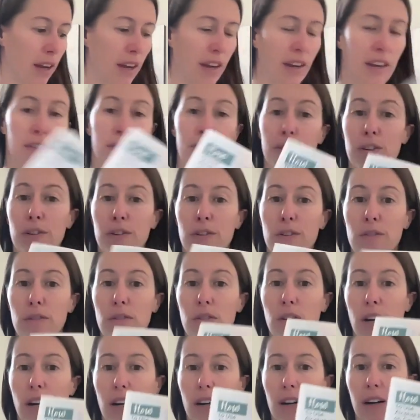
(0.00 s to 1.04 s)
if
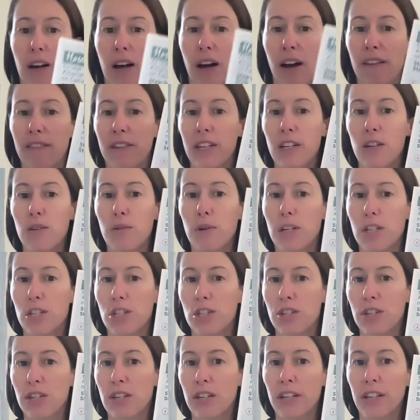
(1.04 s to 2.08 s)
you have any
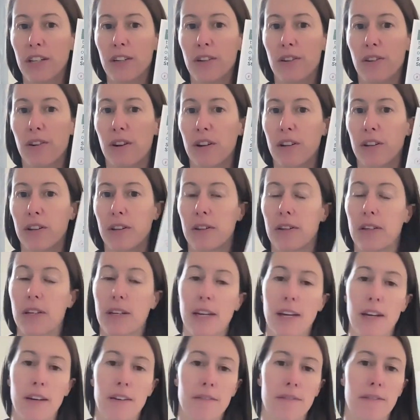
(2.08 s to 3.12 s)
question later on the
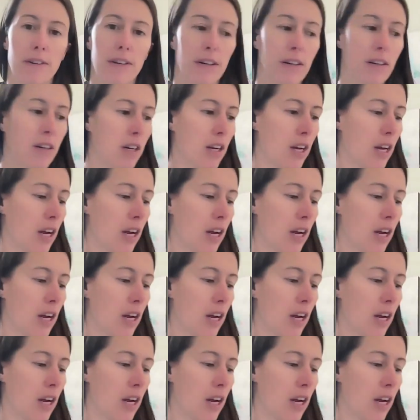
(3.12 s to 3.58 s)
Canva,